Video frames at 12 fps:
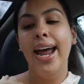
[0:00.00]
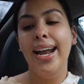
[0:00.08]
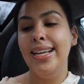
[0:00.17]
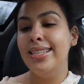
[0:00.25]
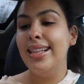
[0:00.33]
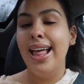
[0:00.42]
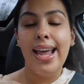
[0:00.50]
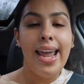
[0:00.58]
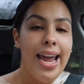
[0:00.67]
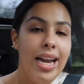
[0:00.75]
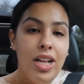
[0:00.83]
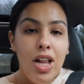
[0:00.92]
It is like
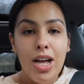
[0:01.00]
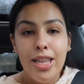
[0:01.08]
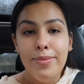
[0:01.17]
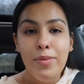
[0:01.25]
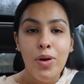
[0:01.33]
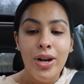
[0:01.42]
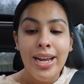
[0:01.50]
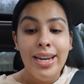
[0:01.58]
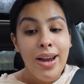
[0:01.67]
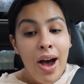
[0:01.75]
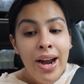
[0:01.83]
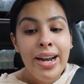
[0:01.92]
8 o'clock in the
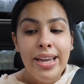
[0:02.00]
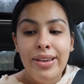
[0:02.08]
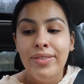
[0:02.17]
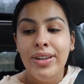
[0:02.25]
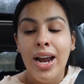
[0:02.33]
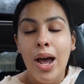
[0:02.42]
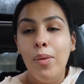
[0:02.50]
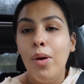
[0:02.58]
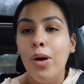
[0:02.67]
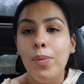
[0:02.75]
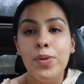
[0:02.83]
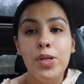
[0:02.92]
morning, not even. I
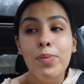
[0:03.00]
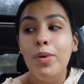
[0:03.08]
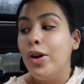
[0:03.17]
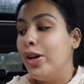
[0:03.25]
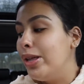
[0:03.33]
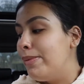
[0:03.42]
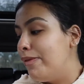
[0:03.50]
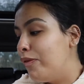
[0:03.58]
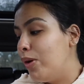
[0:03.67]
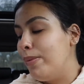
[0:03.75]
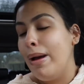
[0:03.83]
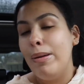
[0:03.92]
woke up super early
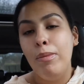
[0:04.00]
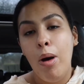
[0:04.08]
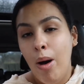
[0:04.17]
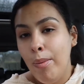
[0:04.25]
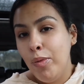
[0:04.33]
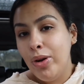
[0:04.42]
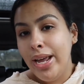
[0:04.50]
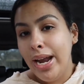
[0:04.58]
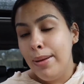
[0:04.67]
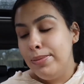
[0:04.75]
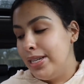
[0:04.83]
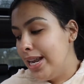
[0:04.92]
before my mom would get
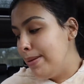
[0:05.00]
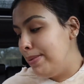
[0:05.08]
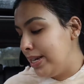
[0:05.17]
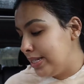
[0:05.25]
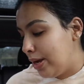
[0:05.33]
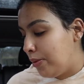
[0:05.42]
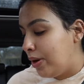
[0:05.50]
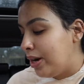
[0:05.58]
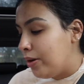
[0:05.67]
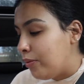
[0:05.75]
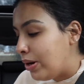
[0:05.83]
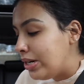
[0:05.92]
up today because I
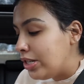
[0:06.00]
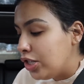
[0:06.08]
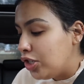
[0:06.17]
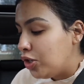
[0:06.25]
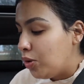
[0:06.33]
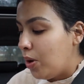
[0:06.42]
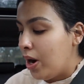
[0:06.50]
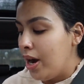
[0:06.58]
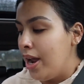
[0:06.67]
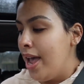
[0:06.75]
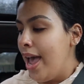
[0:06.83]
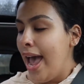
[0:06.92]
wanted to run to the store.
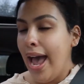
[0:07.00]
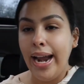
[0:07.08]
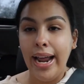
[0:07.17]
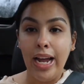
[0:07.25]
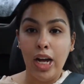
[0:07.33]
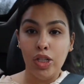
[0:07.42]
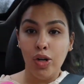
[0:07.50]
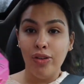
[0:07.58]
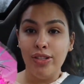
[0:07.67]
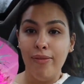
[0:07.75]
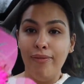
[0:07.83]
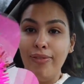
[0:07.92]
And I got her some